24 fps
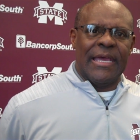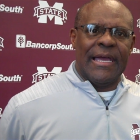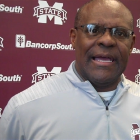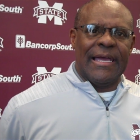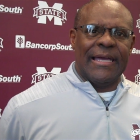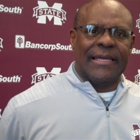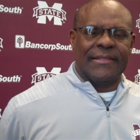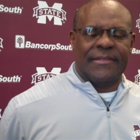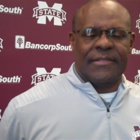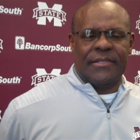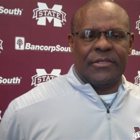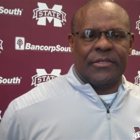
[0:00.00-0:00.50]

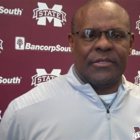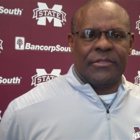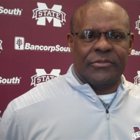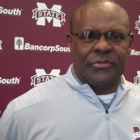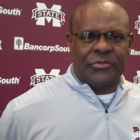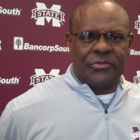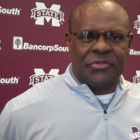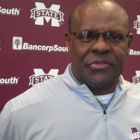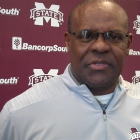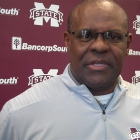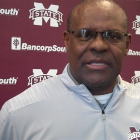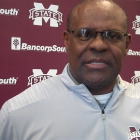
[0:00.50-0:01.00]
guy, the
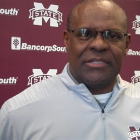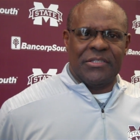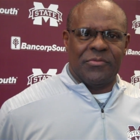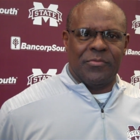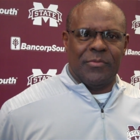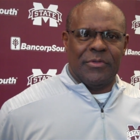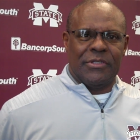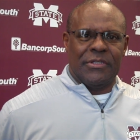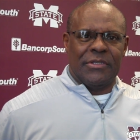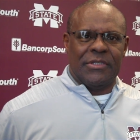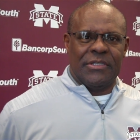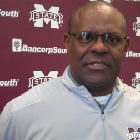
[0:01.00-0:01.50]
elder
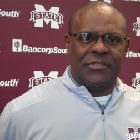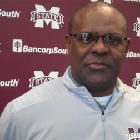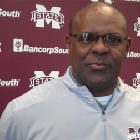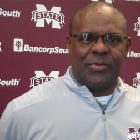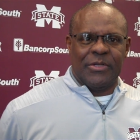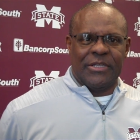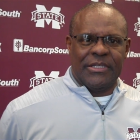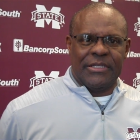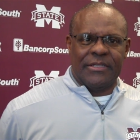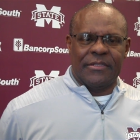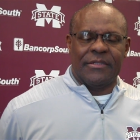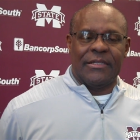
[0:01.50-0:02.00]
statesman. He's
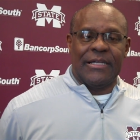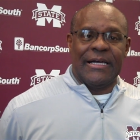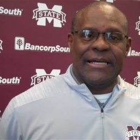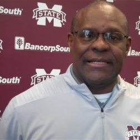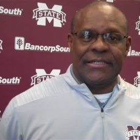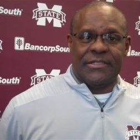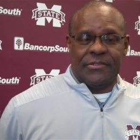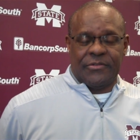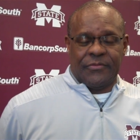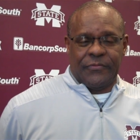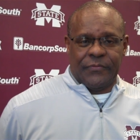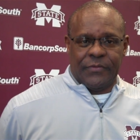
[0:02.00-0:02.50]
played a
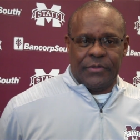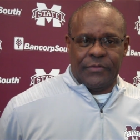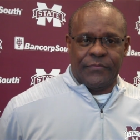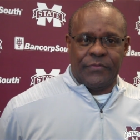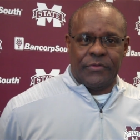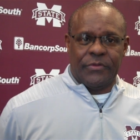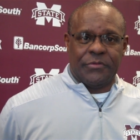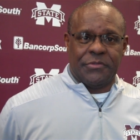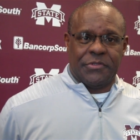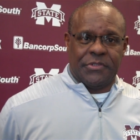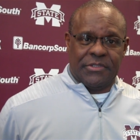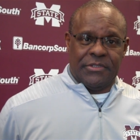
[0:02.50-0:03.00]
lot. He's a
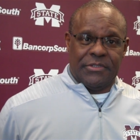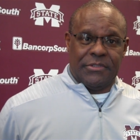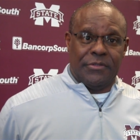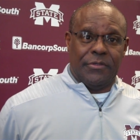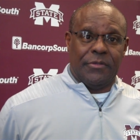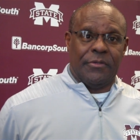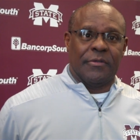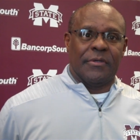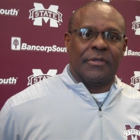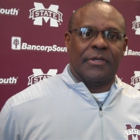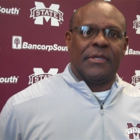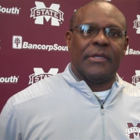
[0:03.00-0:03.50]
fifth-year
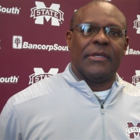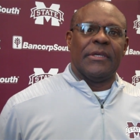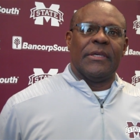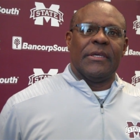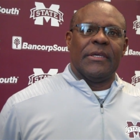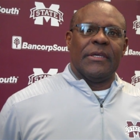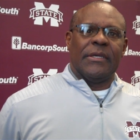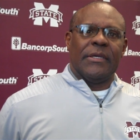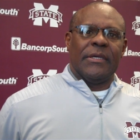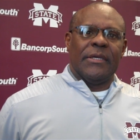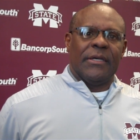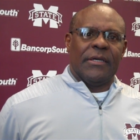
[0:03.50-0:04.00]
senior,
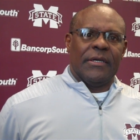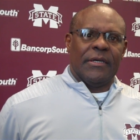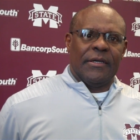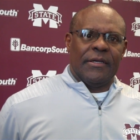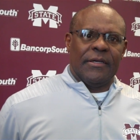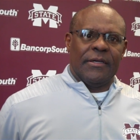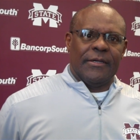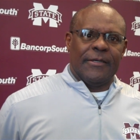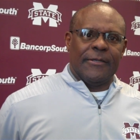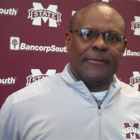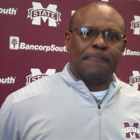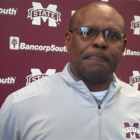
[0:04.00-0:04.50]

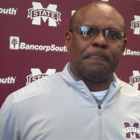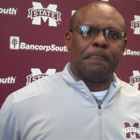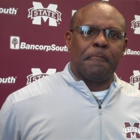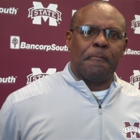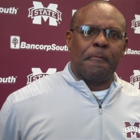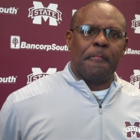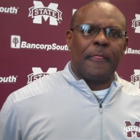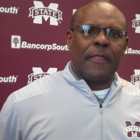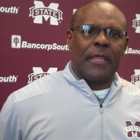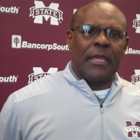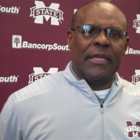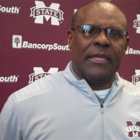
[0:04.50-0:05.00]
um,
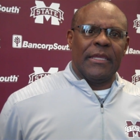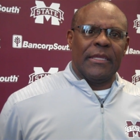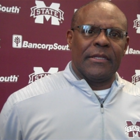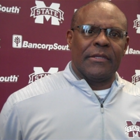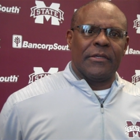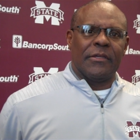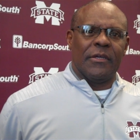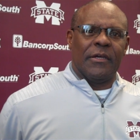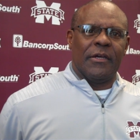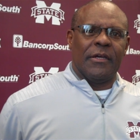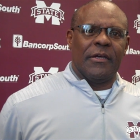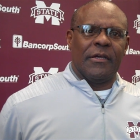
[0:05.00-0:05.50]

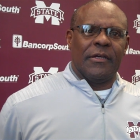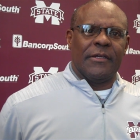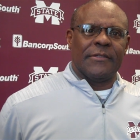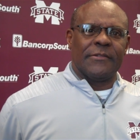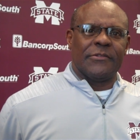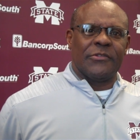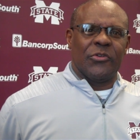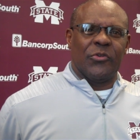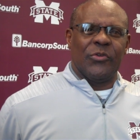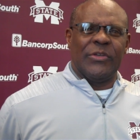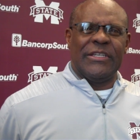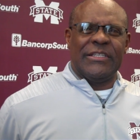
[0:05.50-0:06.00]
and uh,
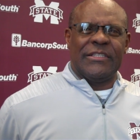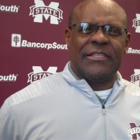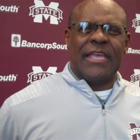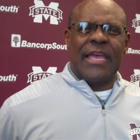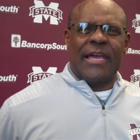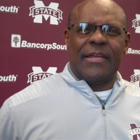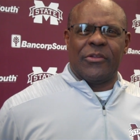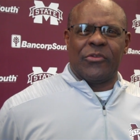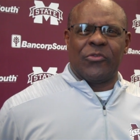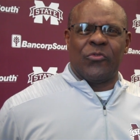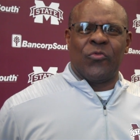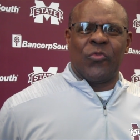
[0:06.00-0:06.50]
so he's
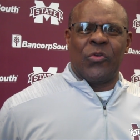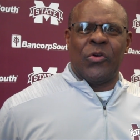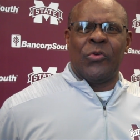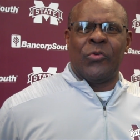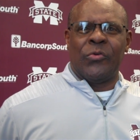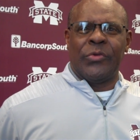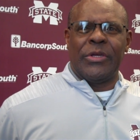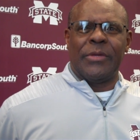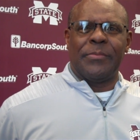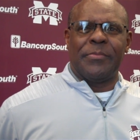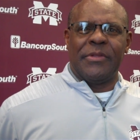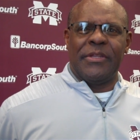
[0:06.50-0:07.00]
kind of
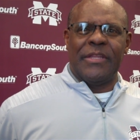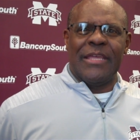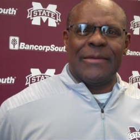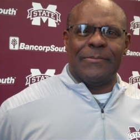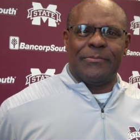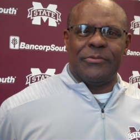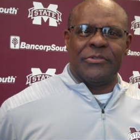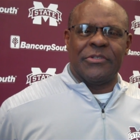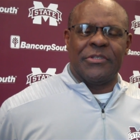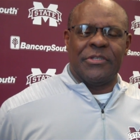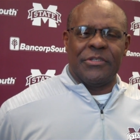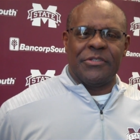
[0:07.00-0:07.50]
grown up in
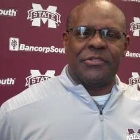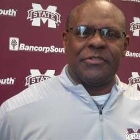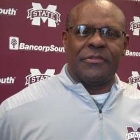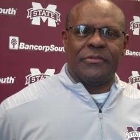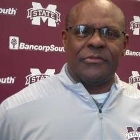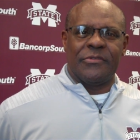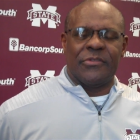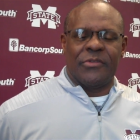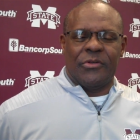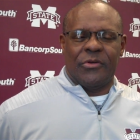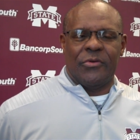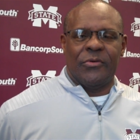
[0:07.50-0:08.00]
that
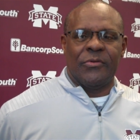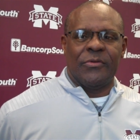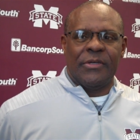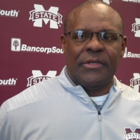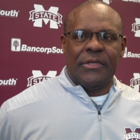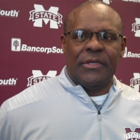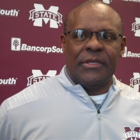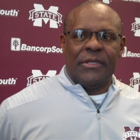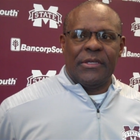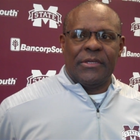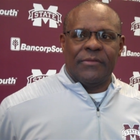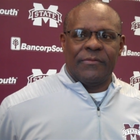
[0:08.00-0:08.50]
position. So
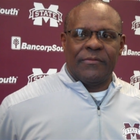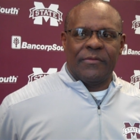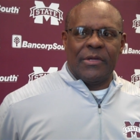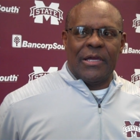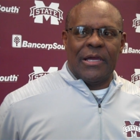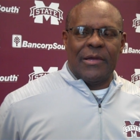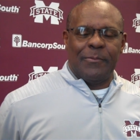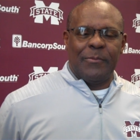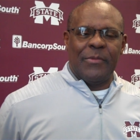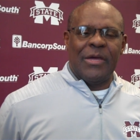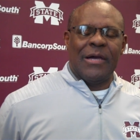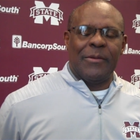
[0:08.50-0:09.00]

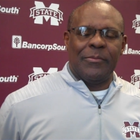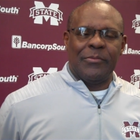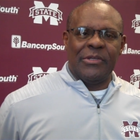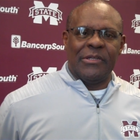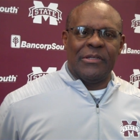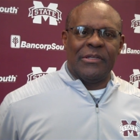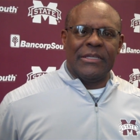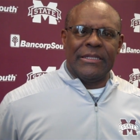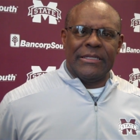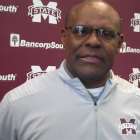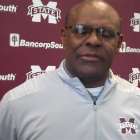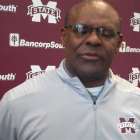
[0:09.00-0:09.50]
I'll, I'll be
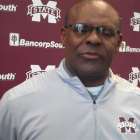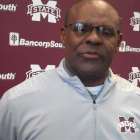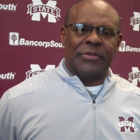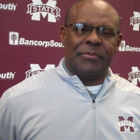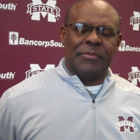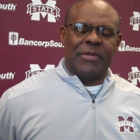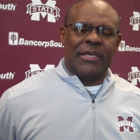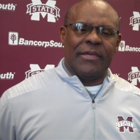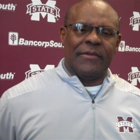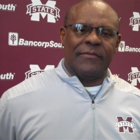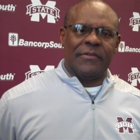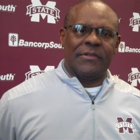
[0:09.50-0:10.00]
leaning on
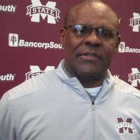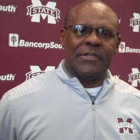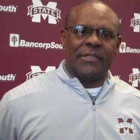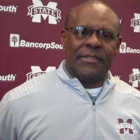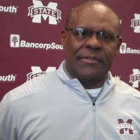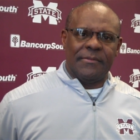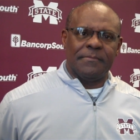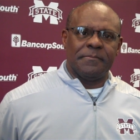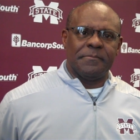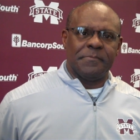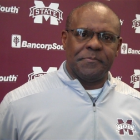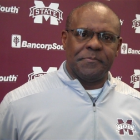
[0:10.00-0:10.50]
him heavily